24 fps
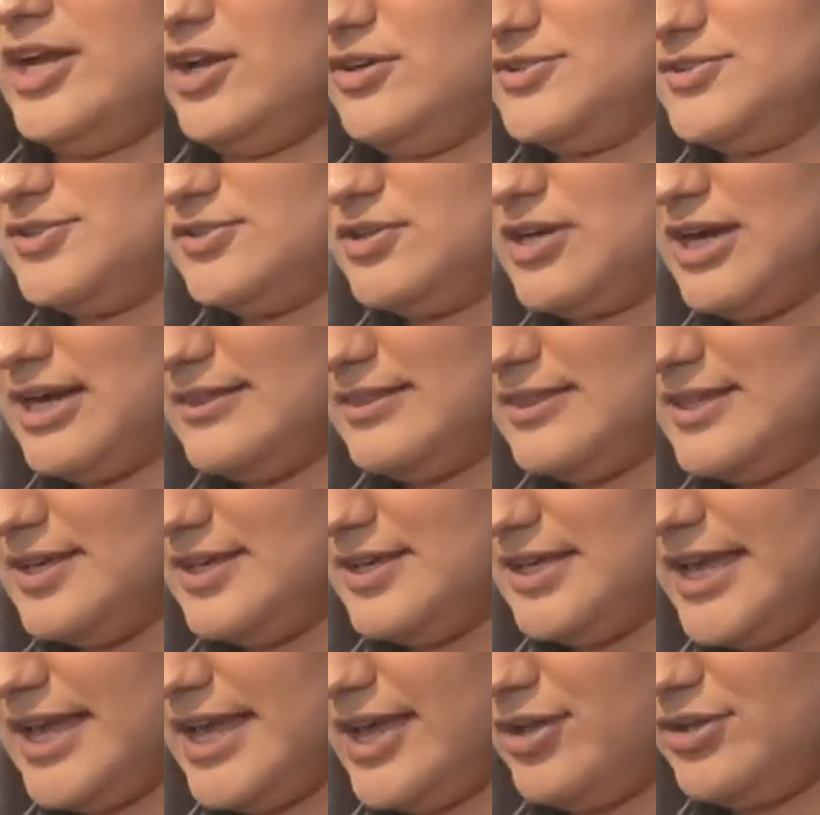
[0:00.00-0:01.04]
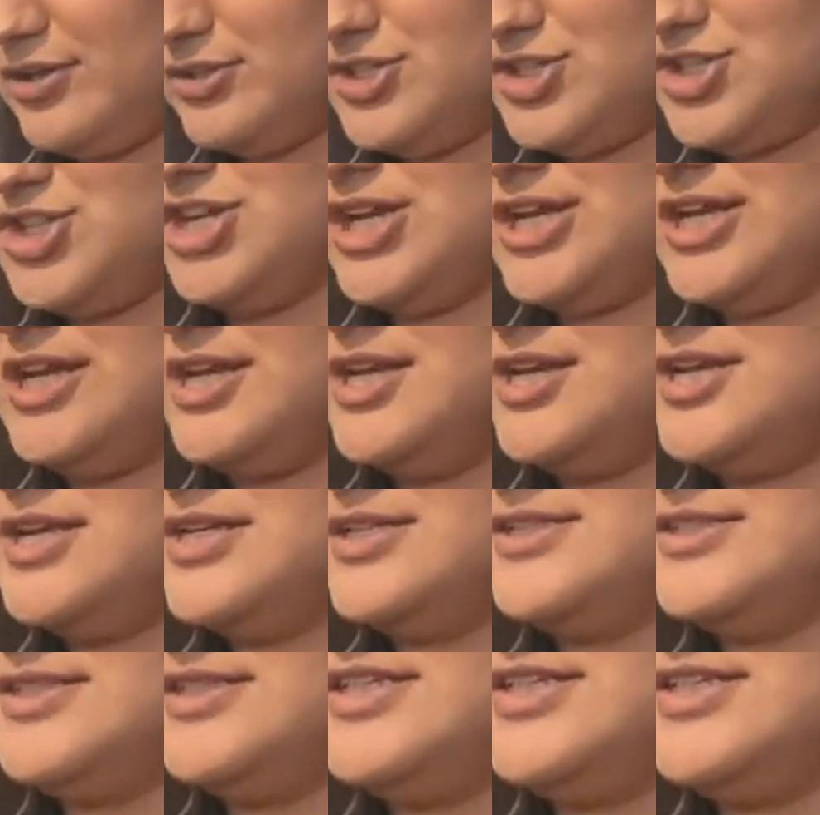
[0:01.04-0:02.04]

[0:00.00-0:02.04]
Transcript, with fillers: I also got the kale chicken